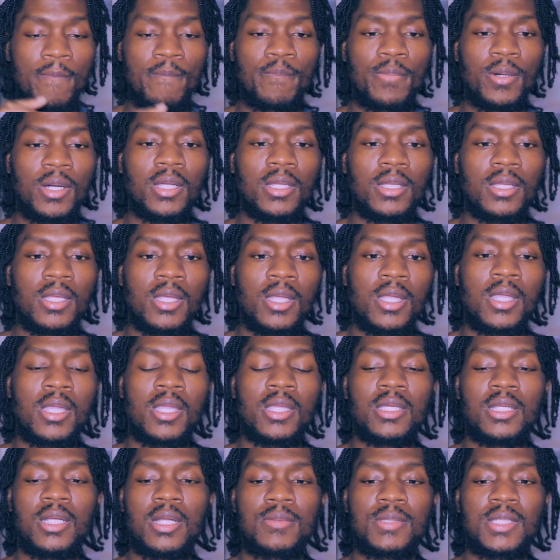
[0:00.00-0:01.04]
but
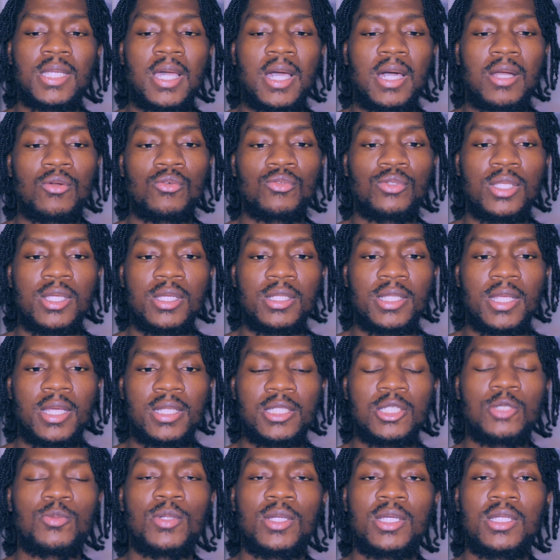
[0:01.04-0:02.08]
you know what I'm saying? I don't think that
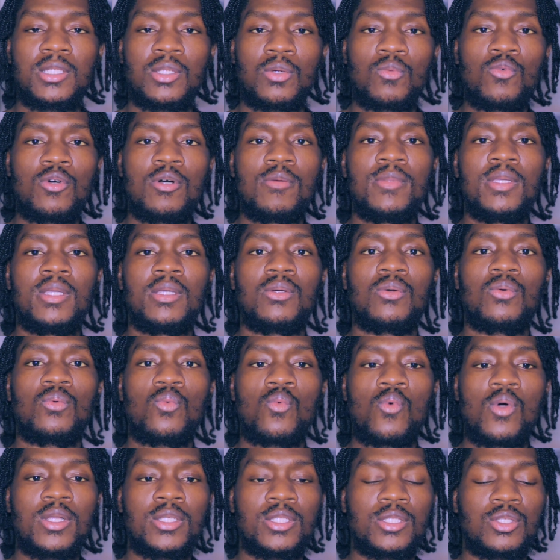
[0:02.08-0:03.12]
just because a woman
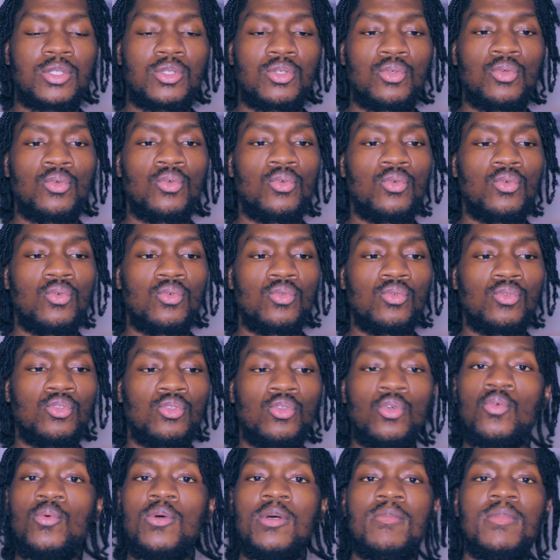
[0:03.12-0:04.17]
wants to
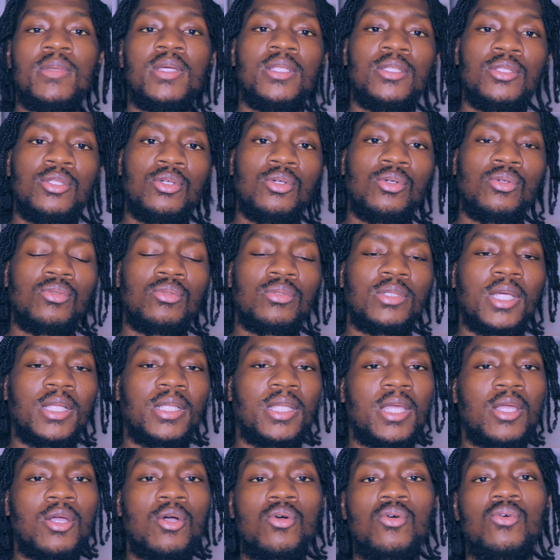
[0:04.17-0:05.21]
do what men do that
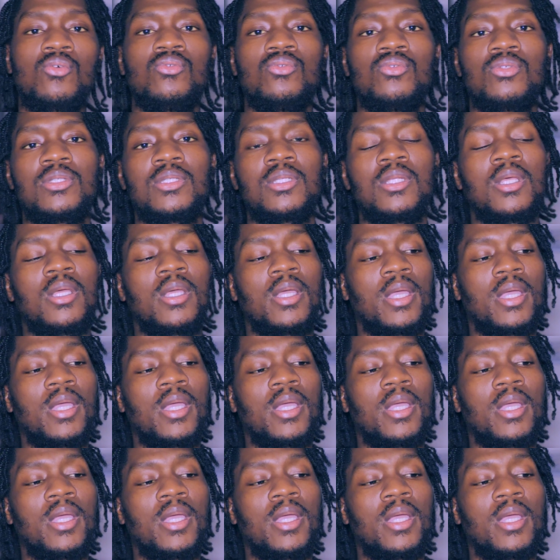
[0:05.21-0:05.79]
they hoes.